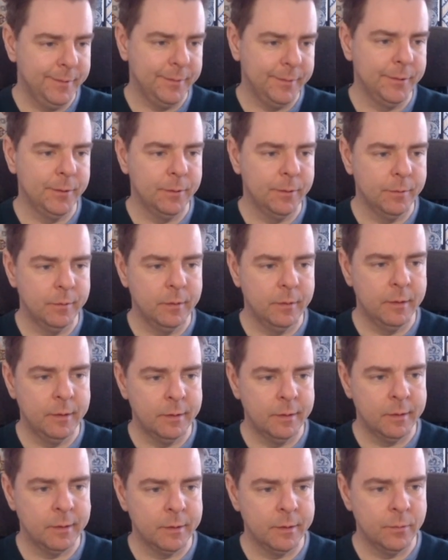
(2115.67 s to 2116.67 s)
You know,
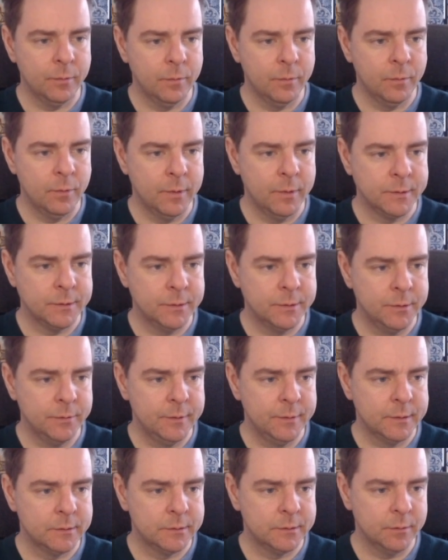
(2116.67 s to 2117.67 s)
I don't want to do
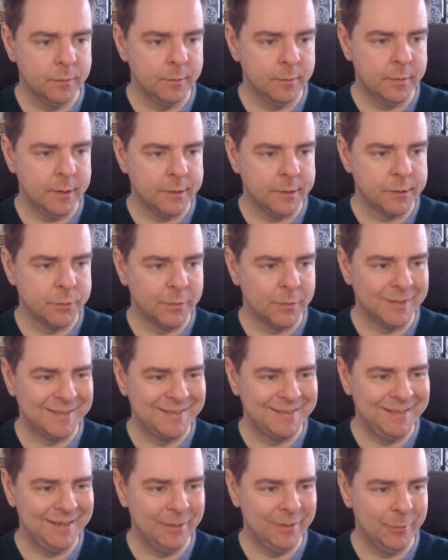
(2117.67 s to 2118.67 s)
this, so but I just want to
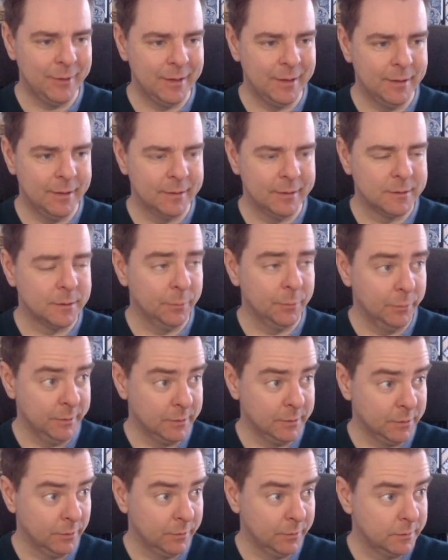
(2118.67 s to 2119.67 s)
see that we can get some
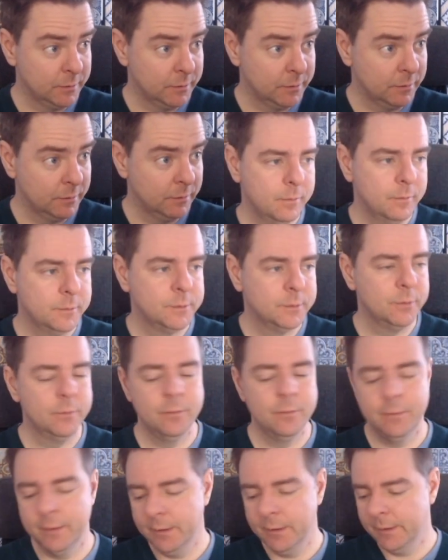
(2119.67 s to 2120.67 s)
results. So
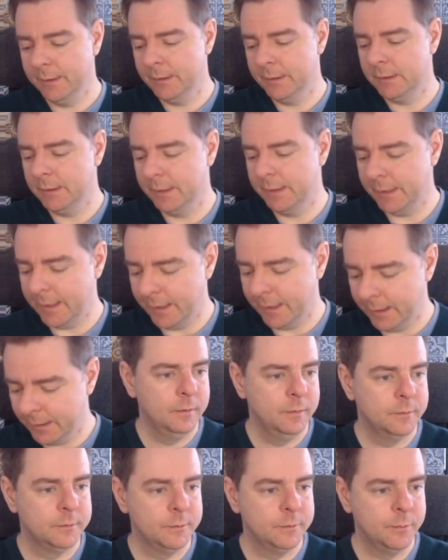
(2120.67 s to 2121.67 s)
there is that.
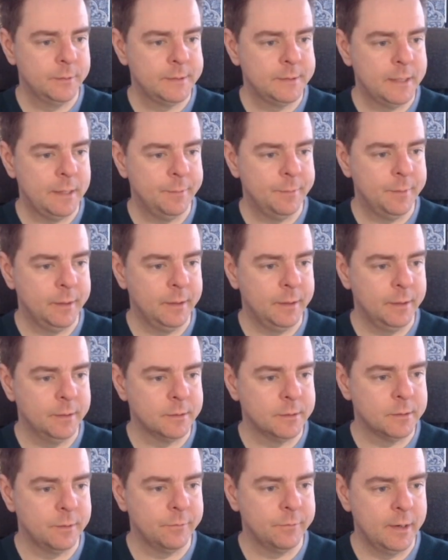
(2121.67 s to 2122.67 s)
So what's happening
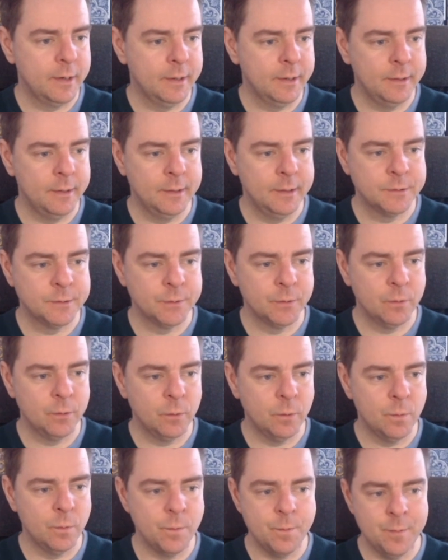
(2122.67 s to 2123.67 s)
is I've got an
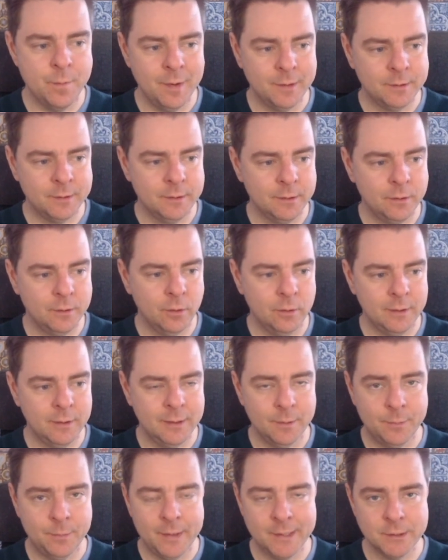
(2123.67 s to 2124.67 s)
internal method called
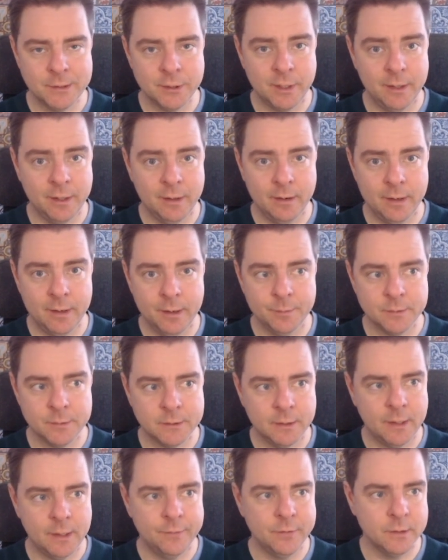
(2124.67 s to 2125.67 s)
get paginated items
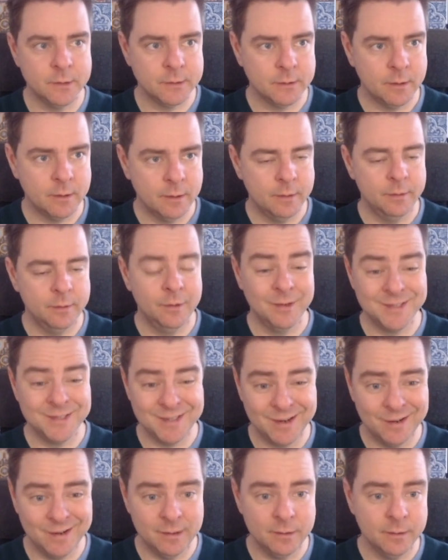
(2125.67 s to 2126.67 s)
that I've
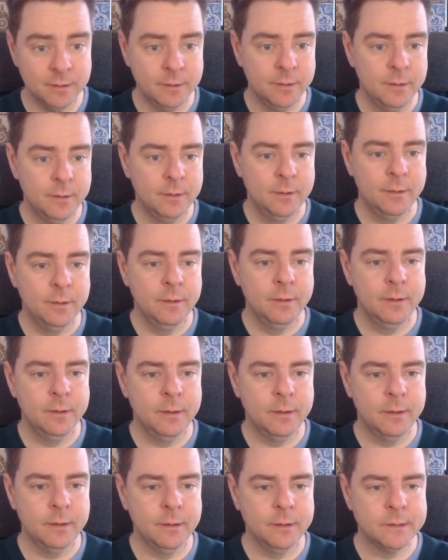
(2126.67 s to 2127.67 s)
designed,
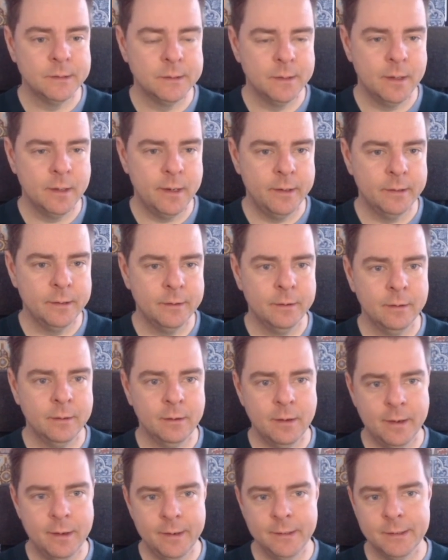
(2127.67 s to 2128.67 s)
and it's not
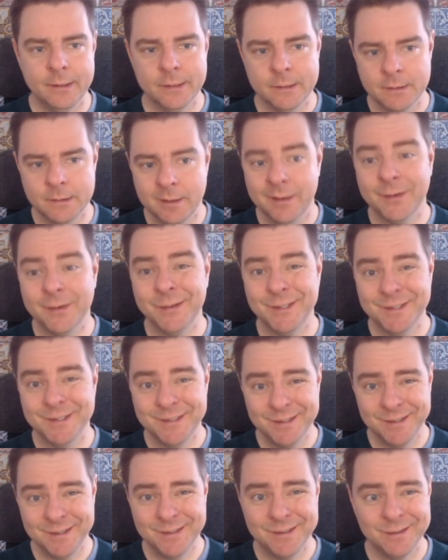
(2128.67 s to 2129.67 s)
aligned, it's not
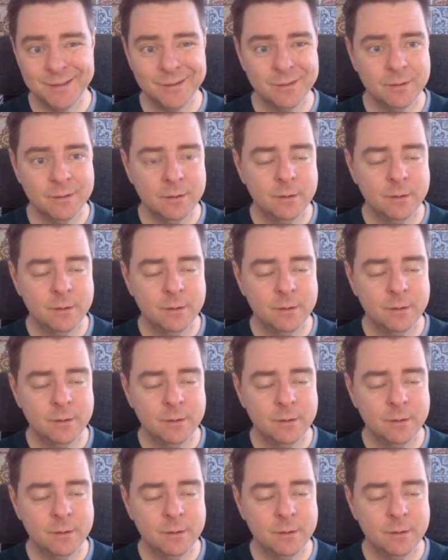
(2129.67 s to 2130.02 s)
consistent